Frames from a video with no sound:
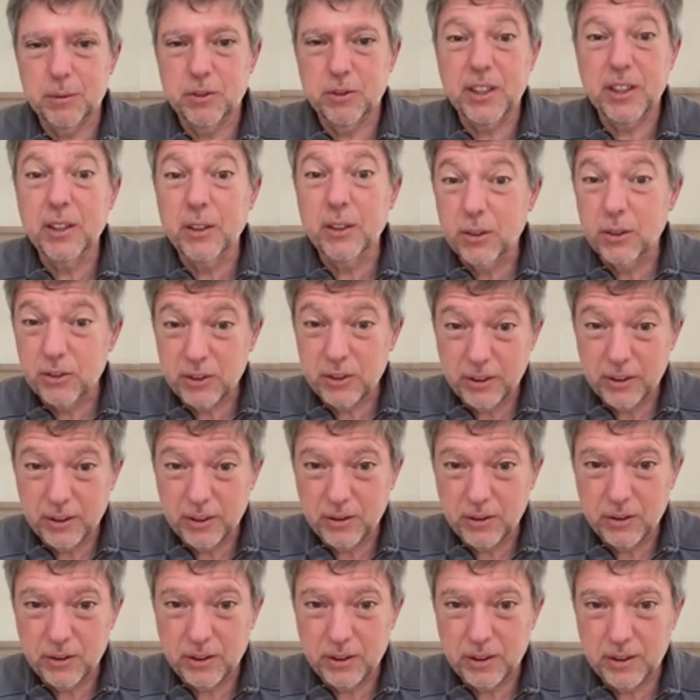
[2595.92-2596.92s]
skills
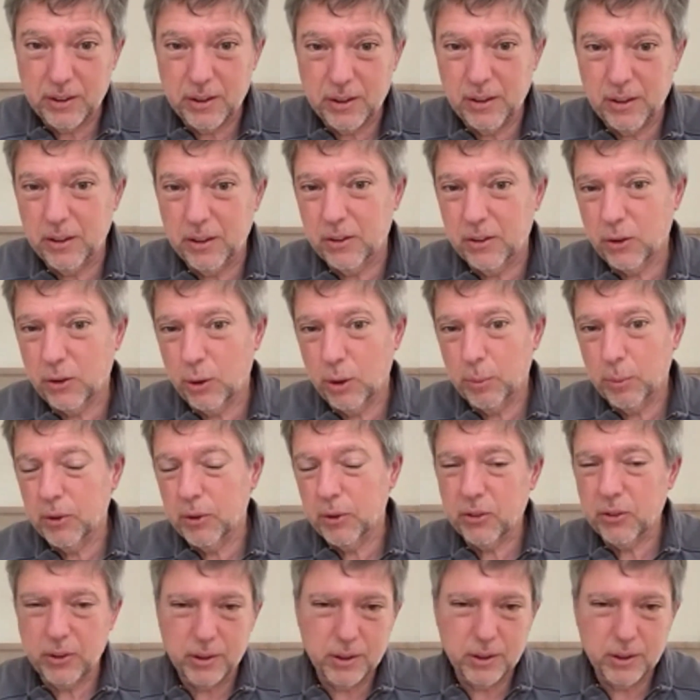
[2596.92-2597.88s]
in this corpus,